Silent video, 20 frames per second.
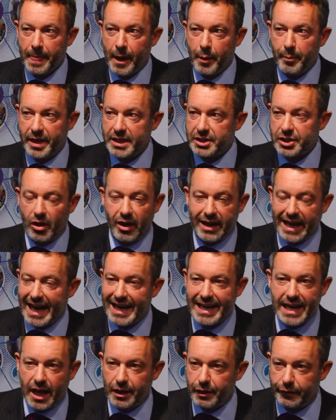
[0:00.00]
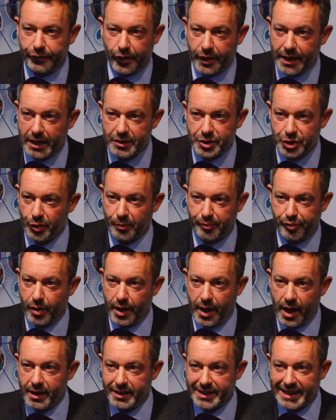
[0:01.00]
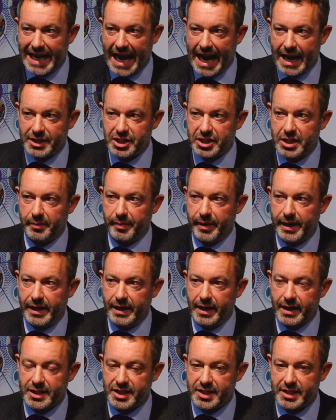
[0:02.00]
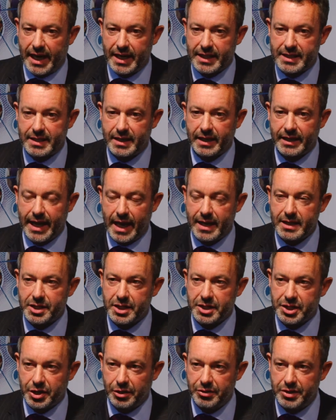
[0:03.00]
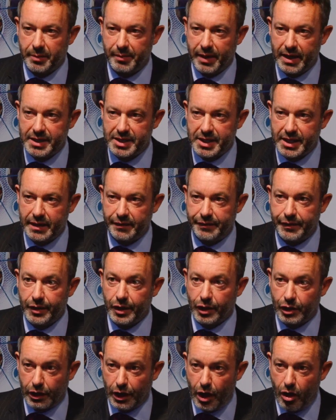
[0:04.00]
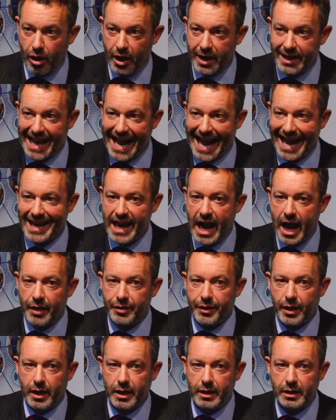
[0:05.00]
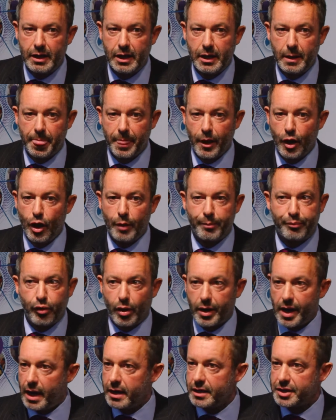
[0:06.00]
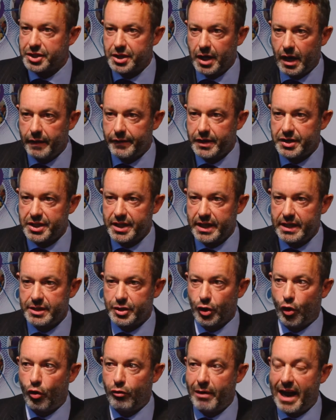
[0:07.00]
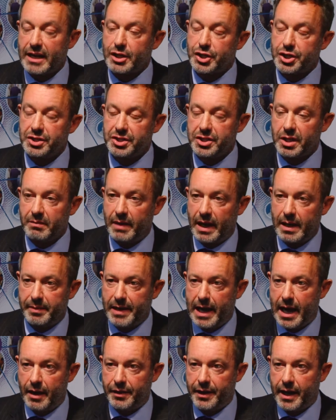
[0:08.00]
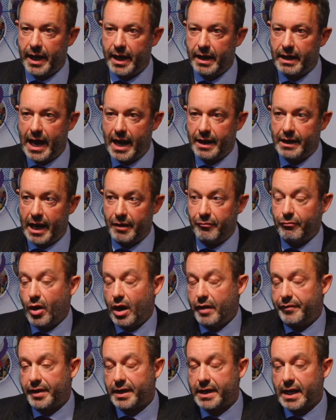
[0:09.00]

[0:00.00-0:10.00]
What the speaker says: But it's like any other financial product, it has to be assessed against the suitability for the client and other products, services or actions that may be out there and right for the